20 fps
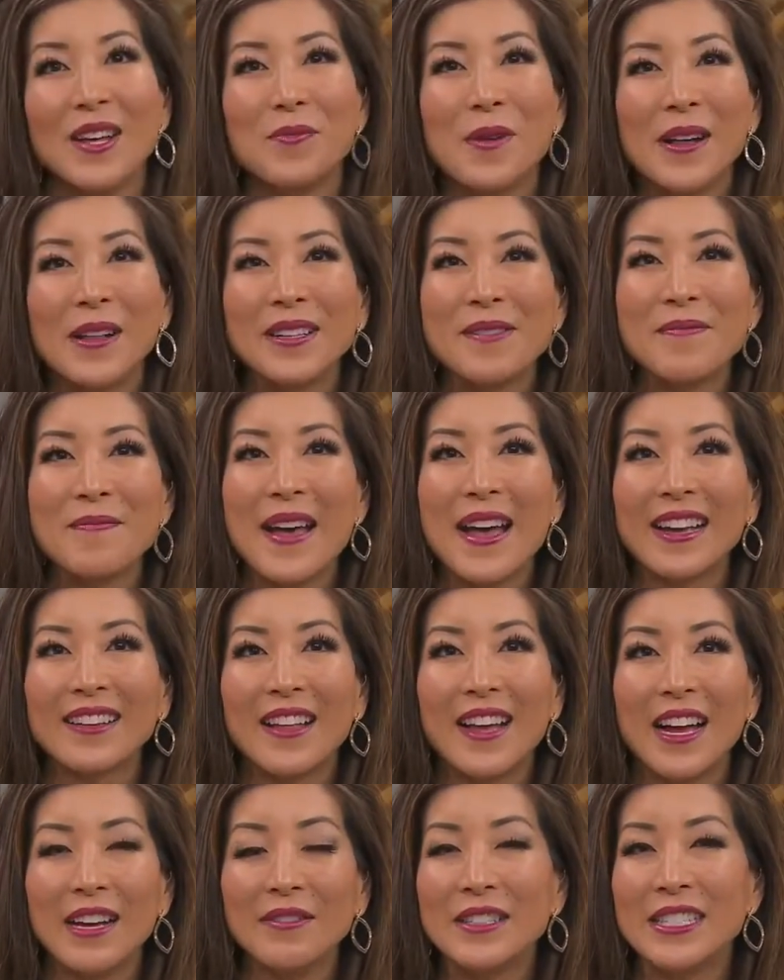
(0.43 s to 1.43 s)
Welcome back
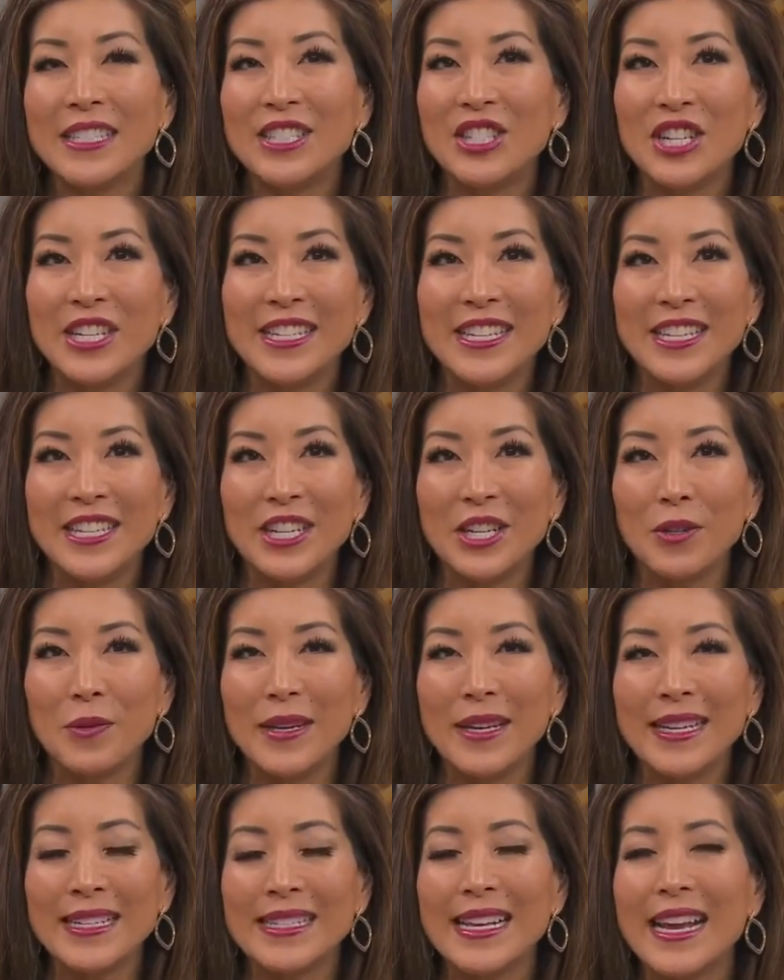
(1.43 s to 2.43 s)
live to
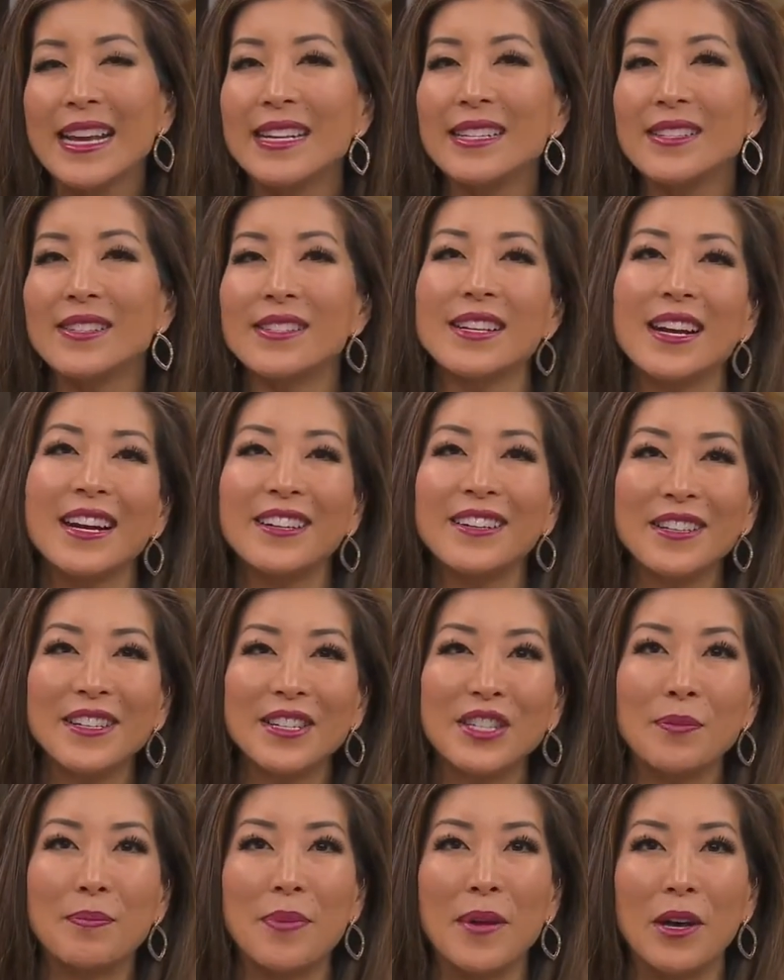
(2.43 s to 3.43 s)
GTU. It's a
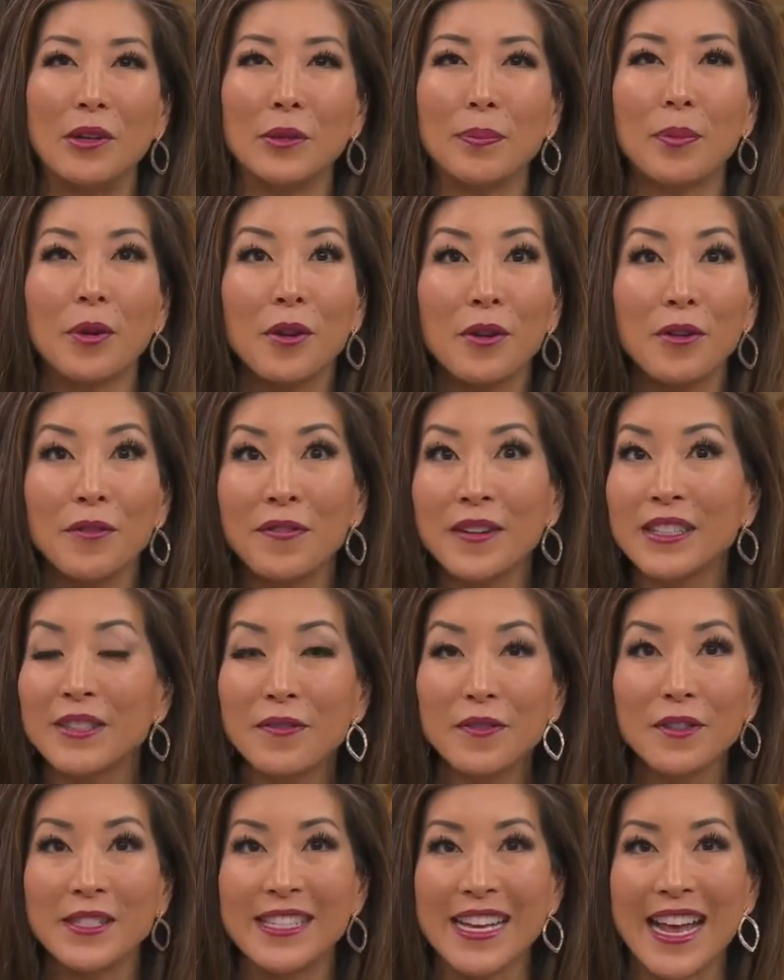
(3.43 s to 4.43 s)
stylish belt perfect
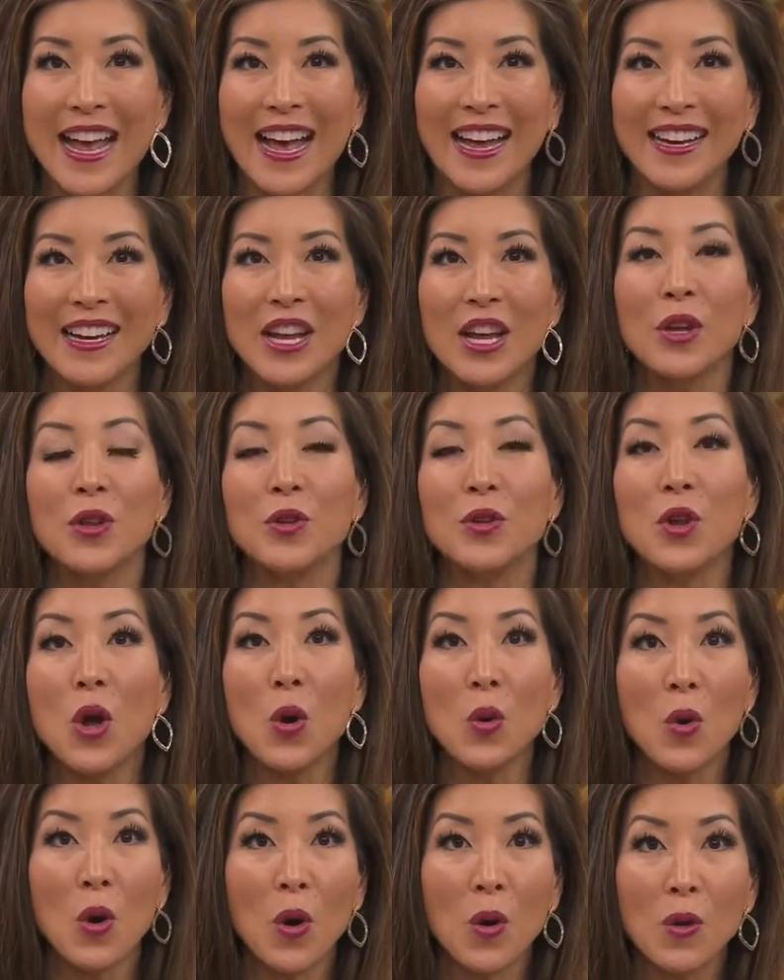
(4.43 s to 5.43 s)
for dad.
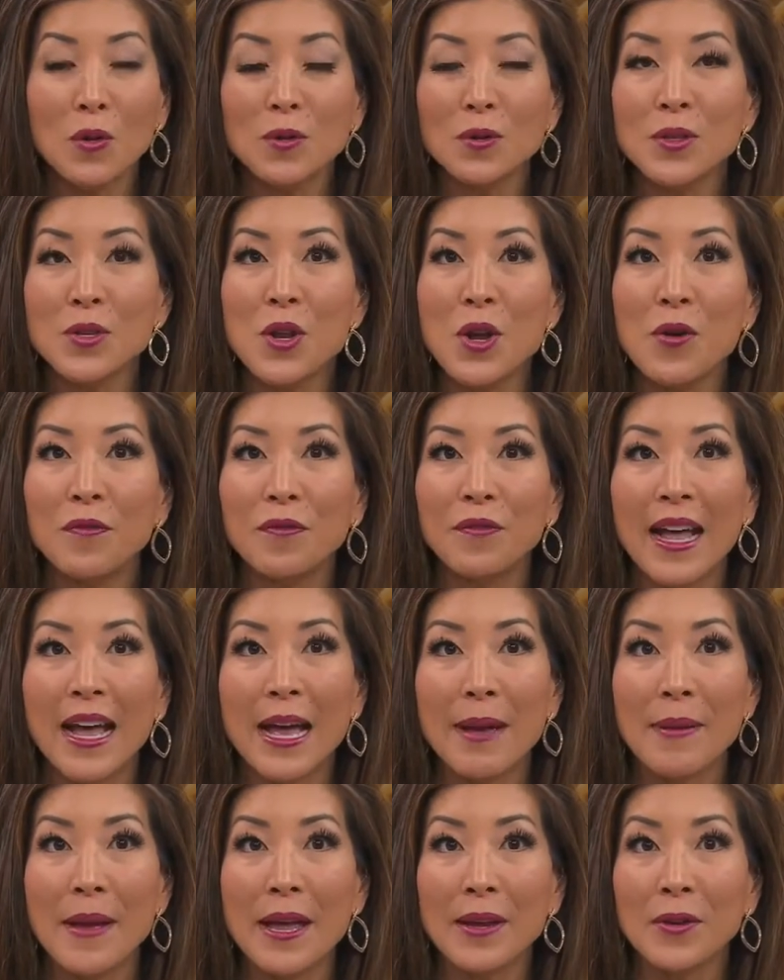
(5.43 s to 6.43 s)
No holes, no
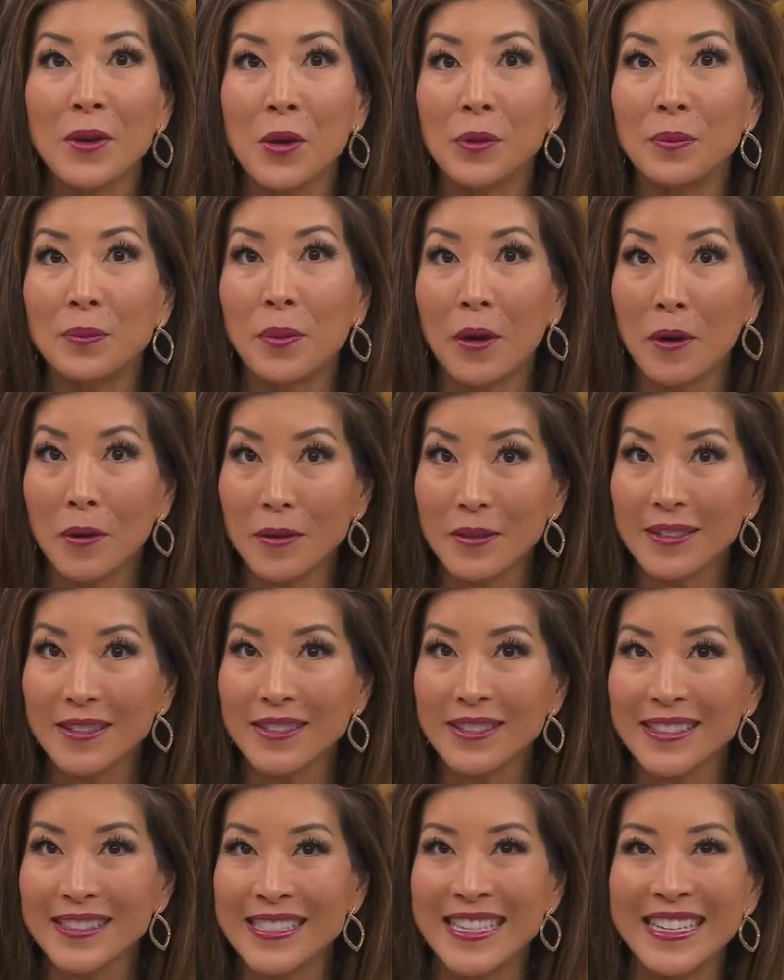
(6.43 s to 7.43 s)
flap, and no bulk.
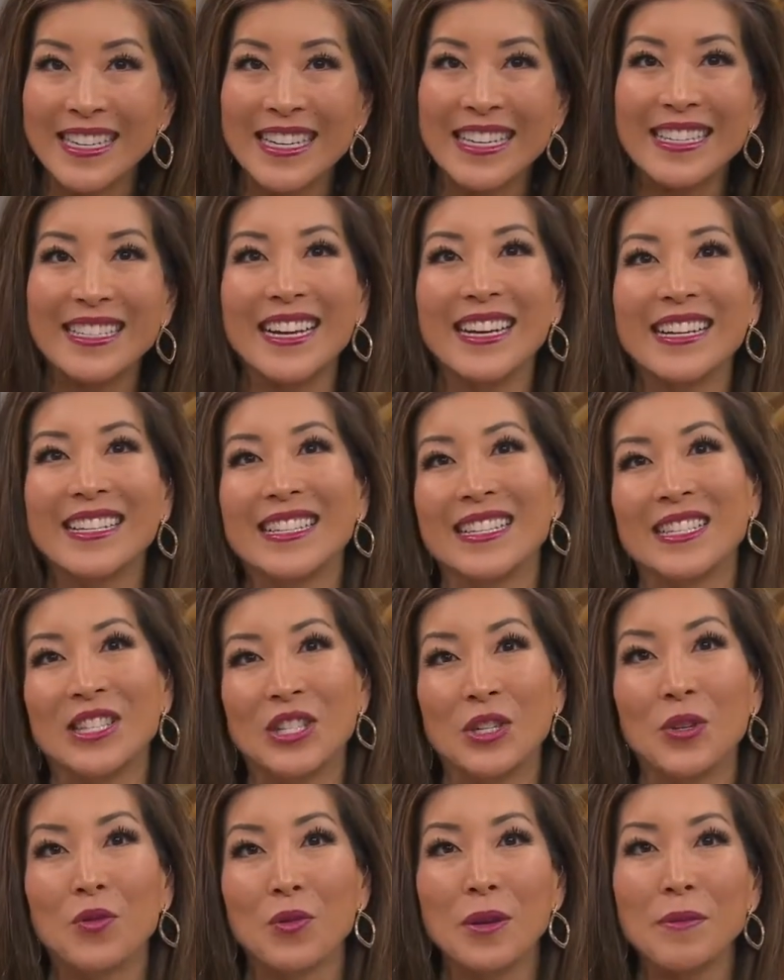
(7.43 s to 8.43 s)
Dina takes us
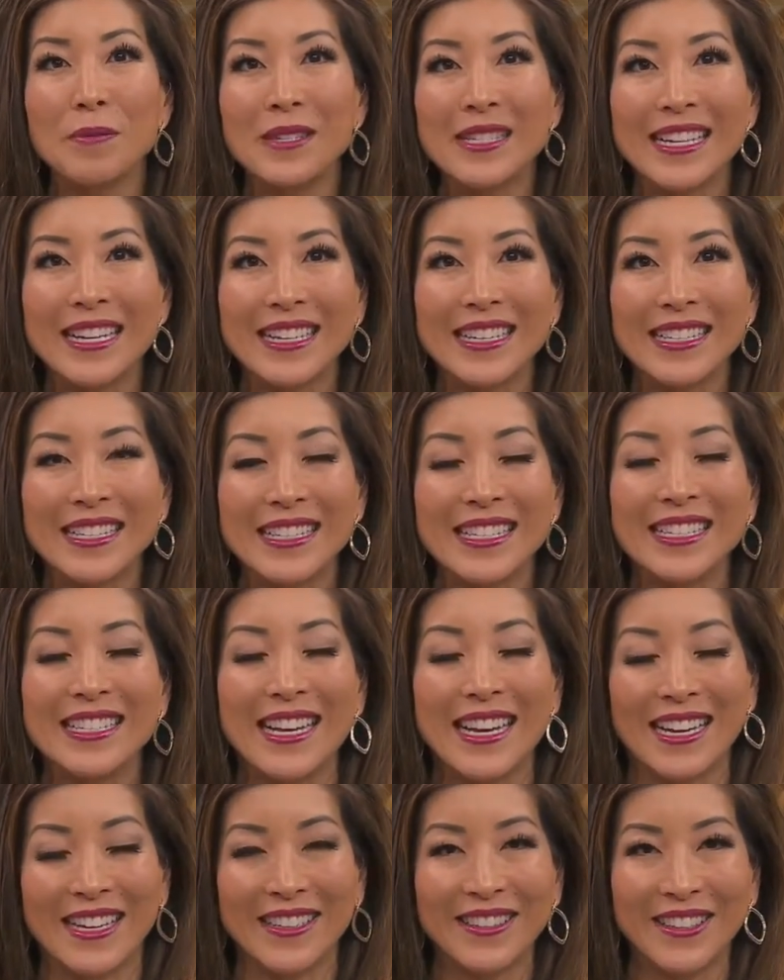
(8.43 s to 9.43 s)
to Grip 6 to
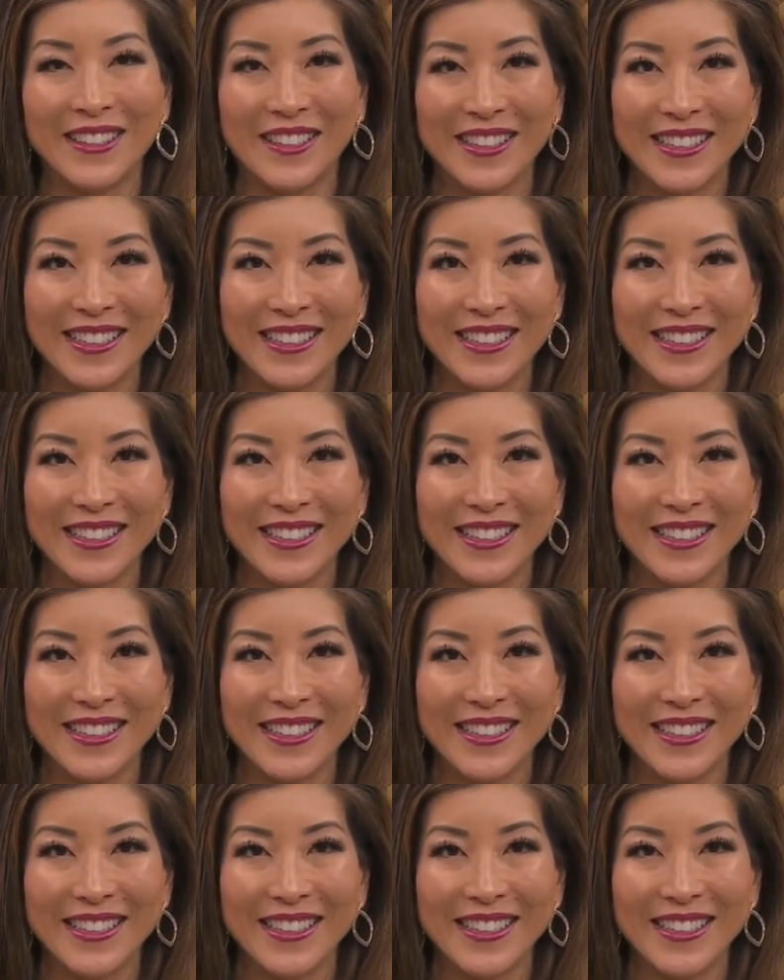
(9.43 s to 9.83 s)
take a look.